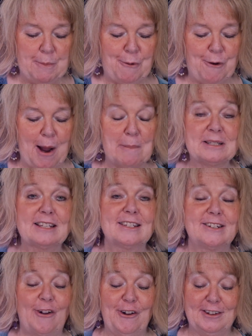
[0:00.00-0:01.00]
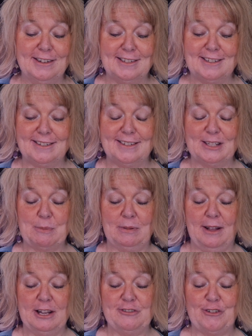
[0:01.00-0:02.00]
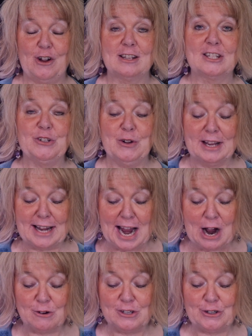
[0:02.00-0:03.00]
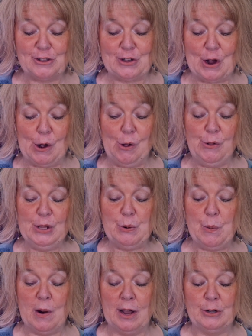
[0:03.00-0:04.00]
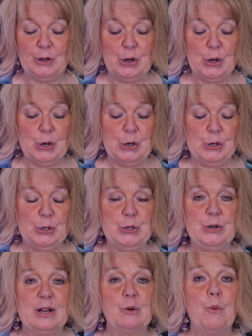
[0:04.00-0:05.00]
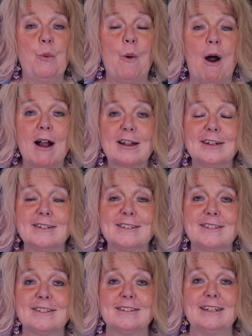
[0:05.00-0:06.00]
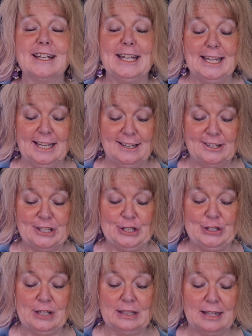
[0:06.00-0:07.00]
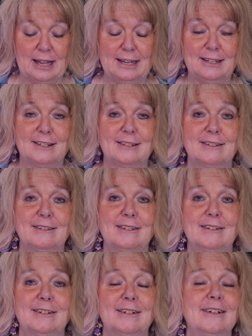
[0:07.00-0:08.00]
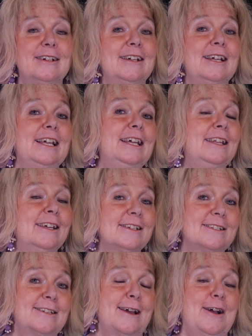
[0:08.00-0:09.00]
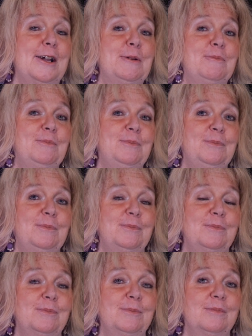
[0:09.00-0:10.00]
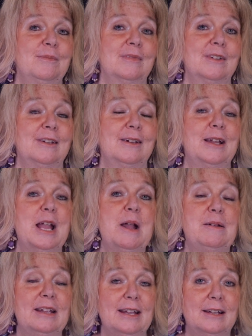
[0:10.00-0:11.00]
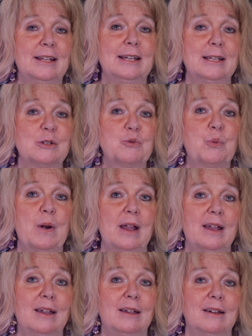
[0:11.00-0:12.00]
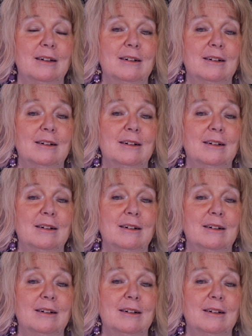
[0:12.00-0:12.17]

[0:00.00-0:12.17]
Perhaps this darkness is a place for us to encounter the only one who can walk us into the light in his time and in his way.